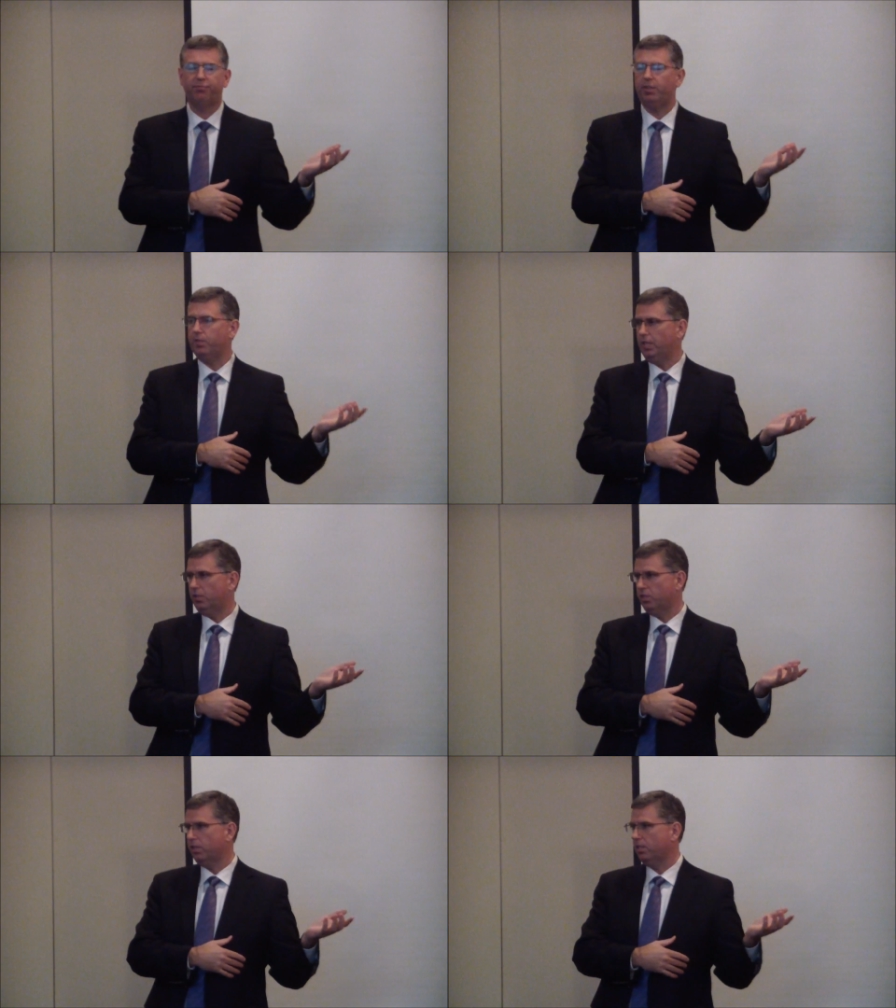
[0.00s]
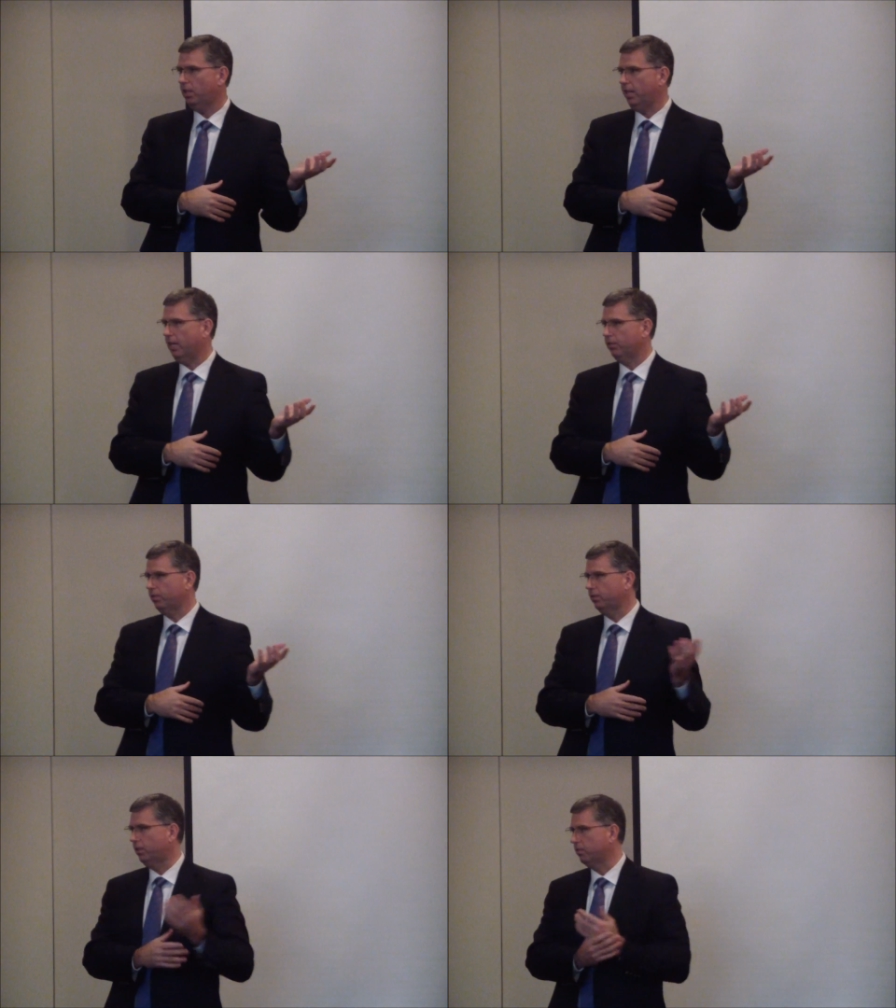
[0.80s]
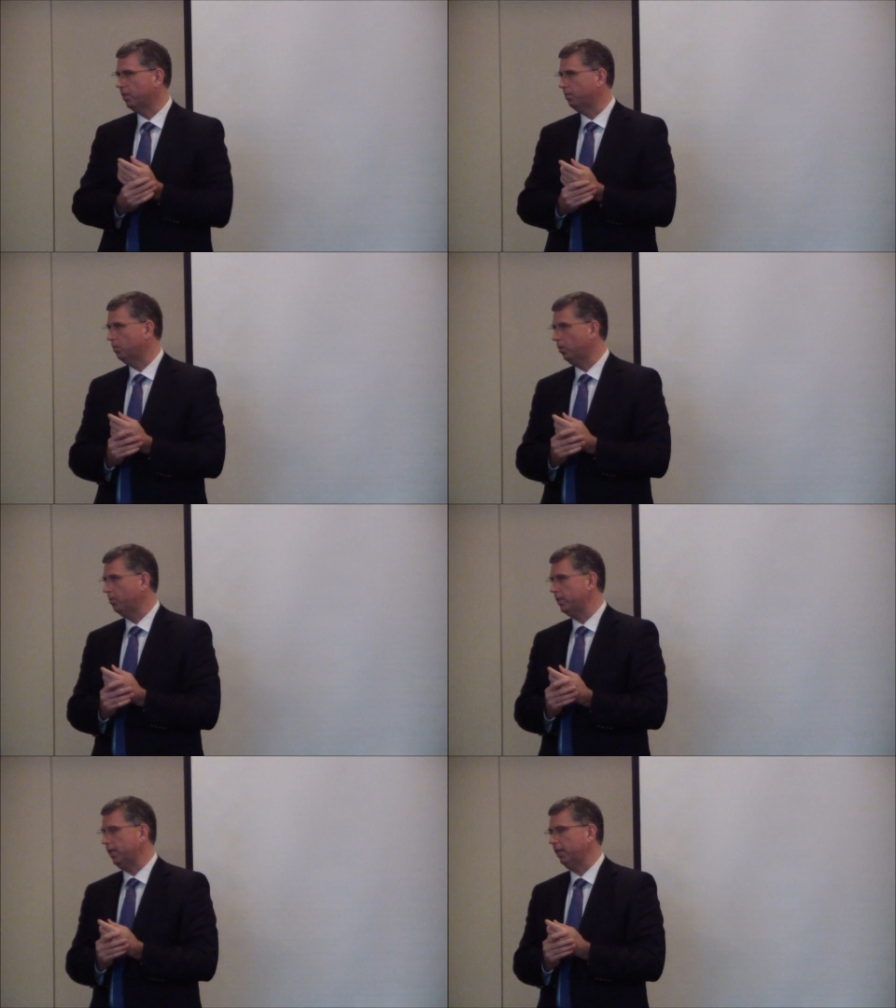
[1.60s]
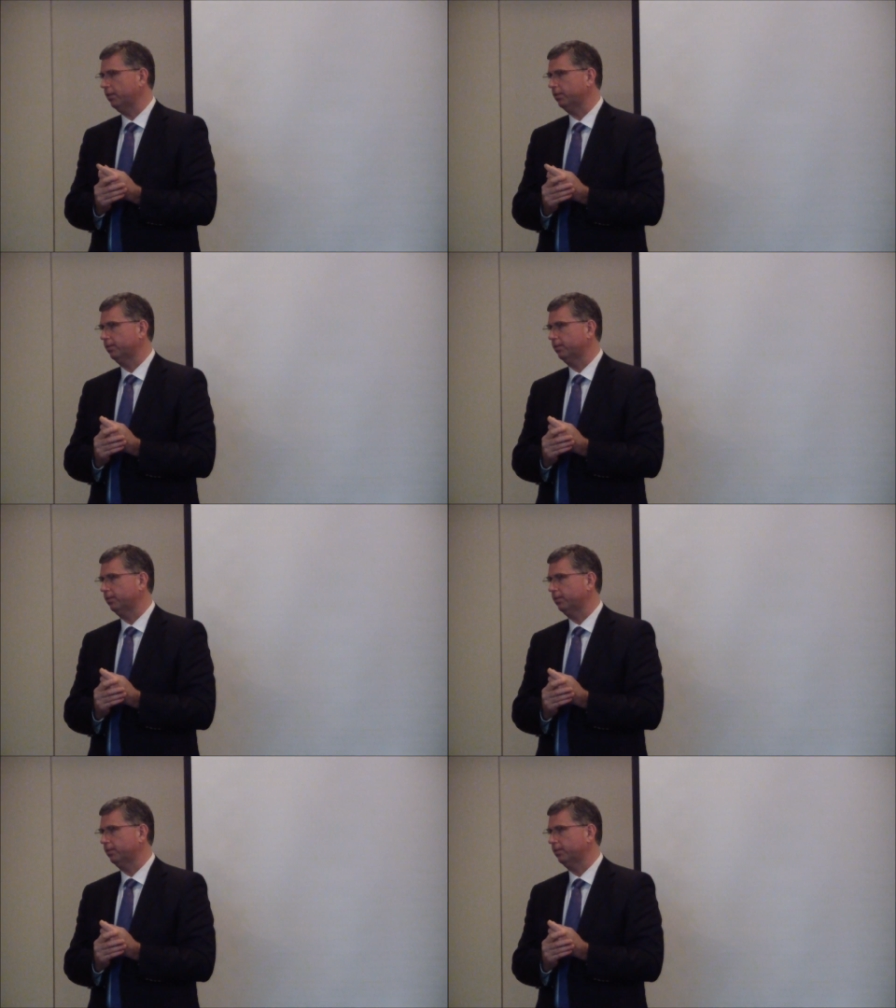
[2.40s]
$15,000 to $16,000 of self-employment tax.